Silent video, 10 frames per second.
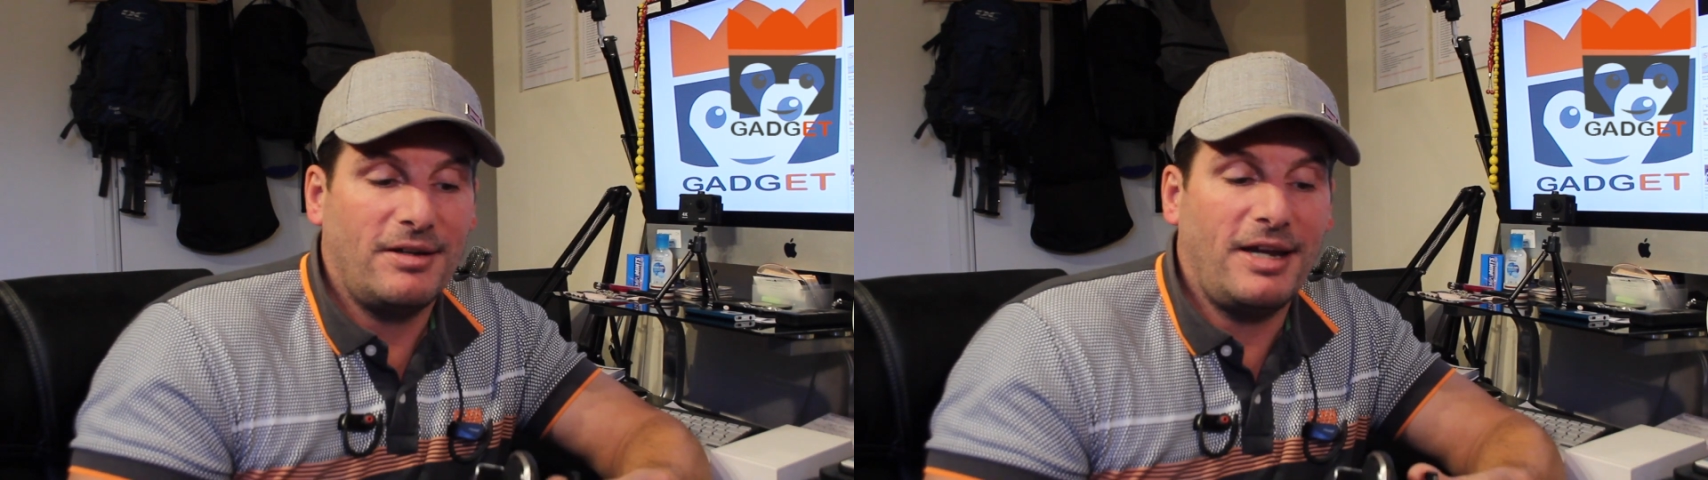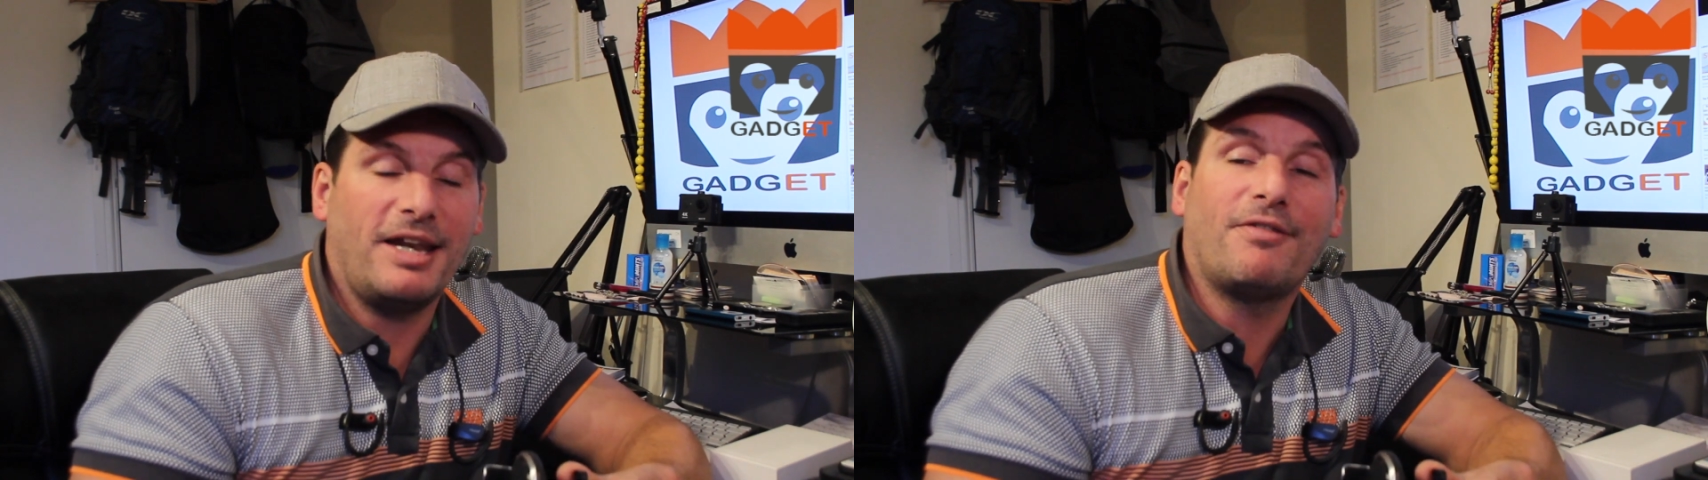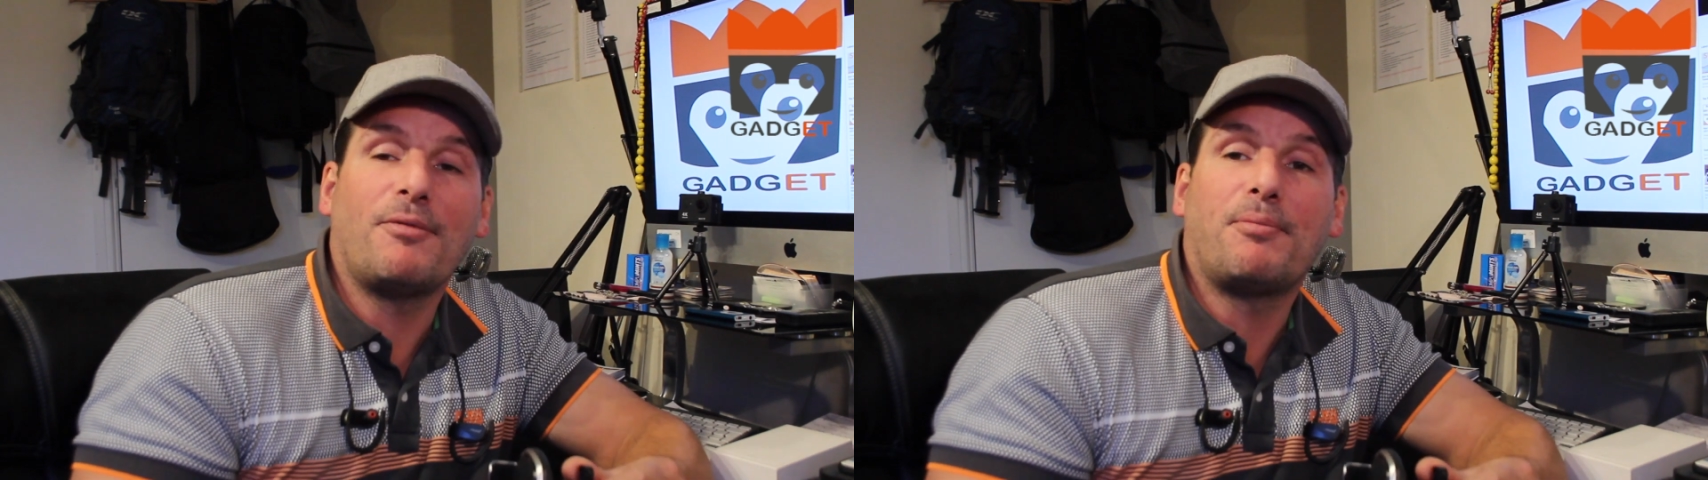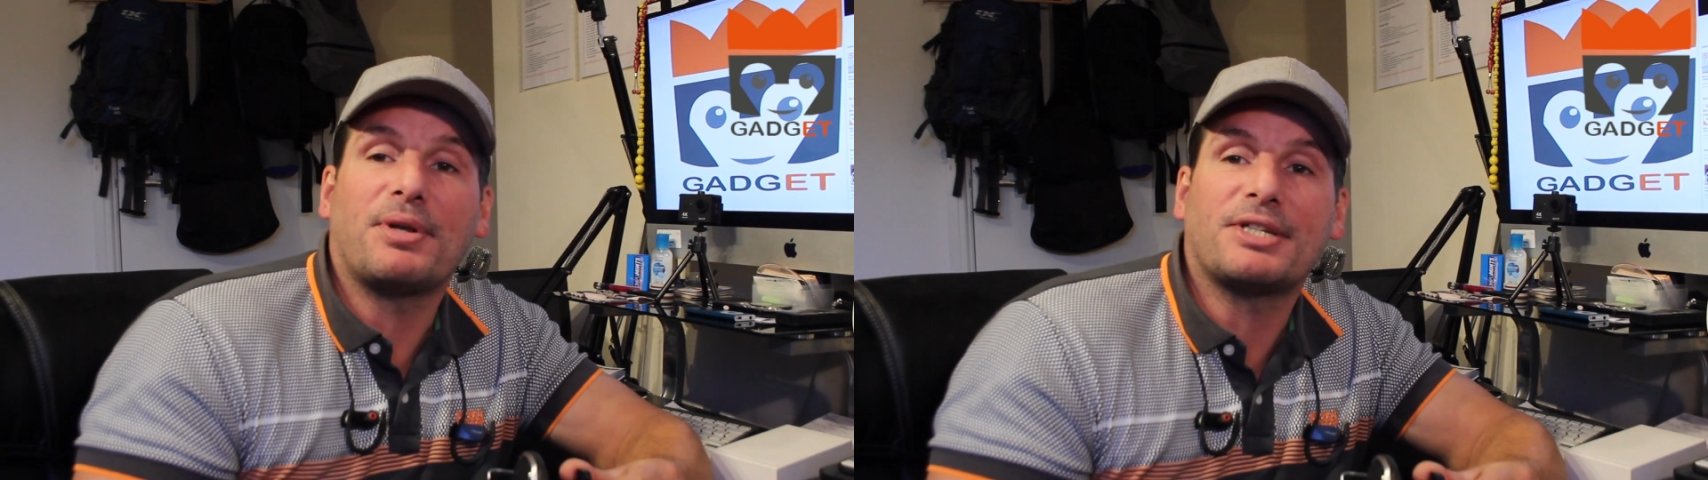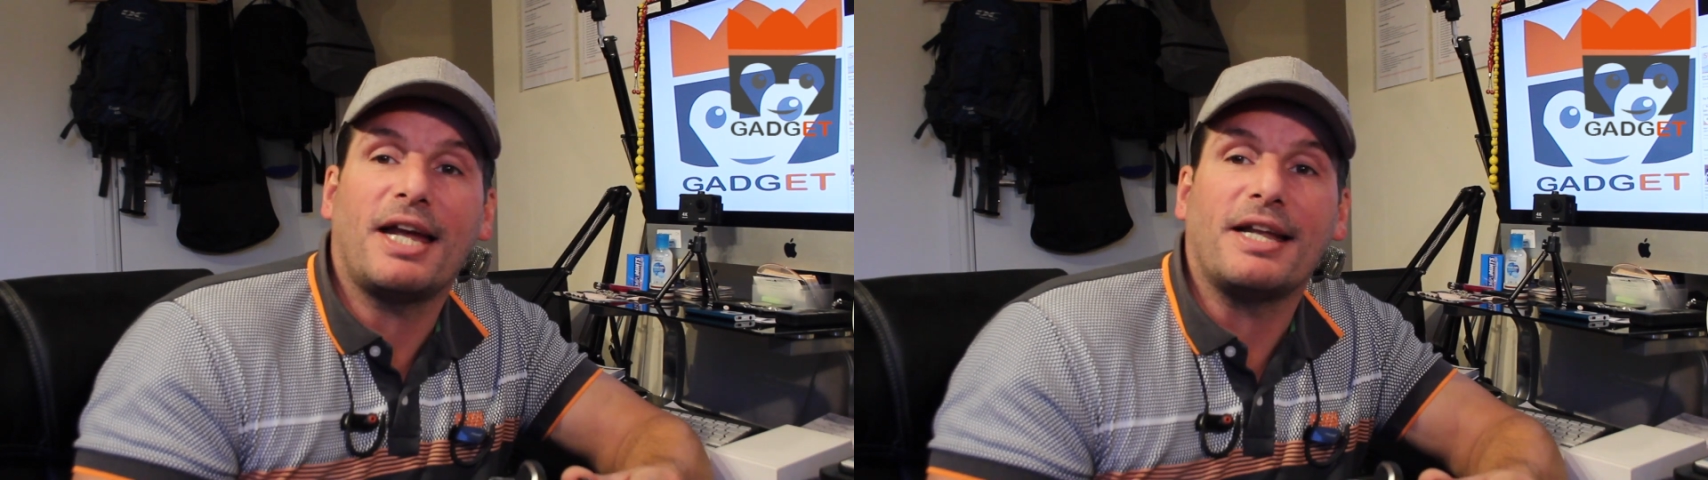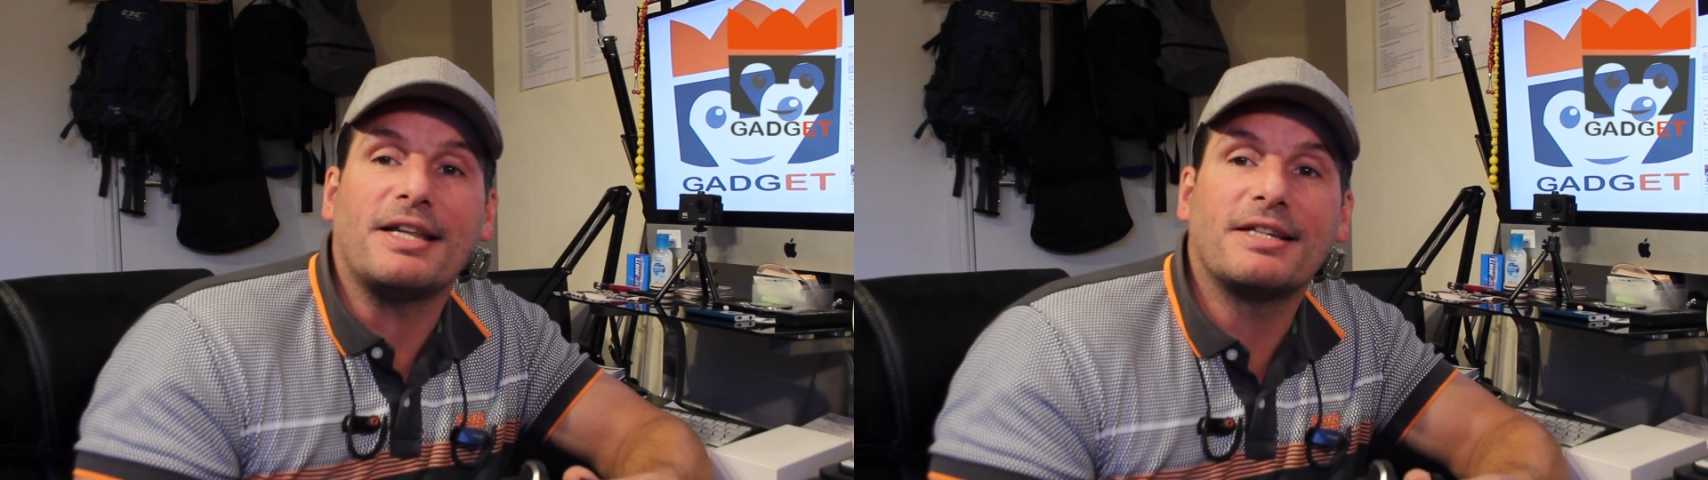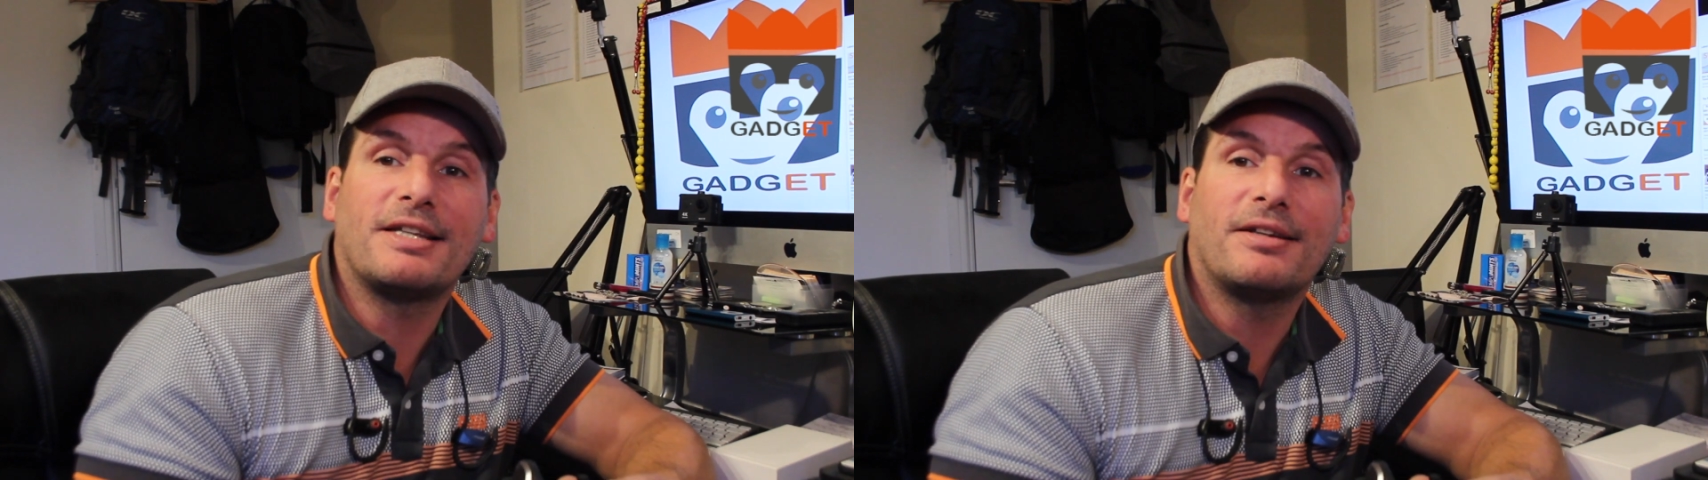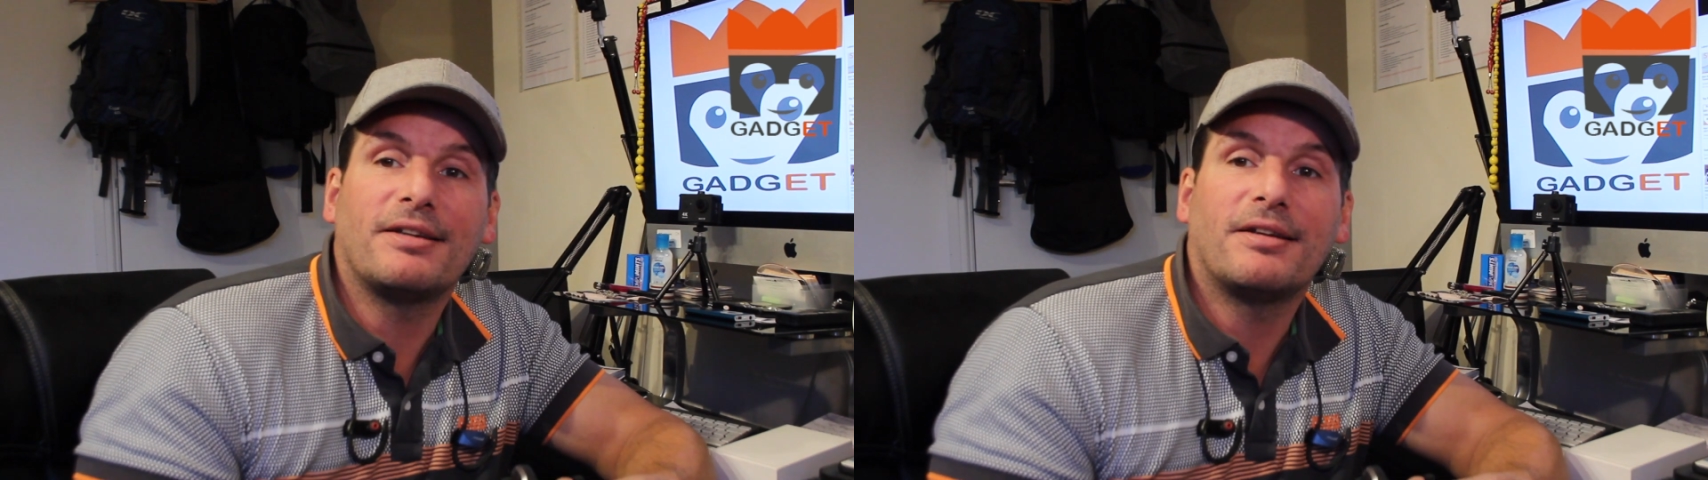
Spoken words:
11%